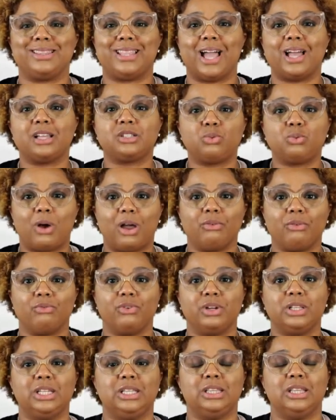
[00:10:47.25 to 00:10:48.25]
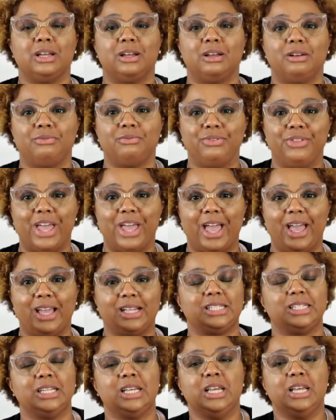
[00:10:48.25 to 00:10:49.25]
That's why I really love
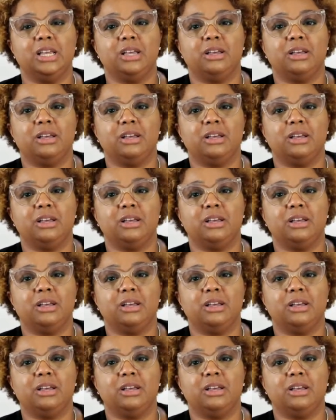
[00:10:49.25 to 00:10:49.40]
that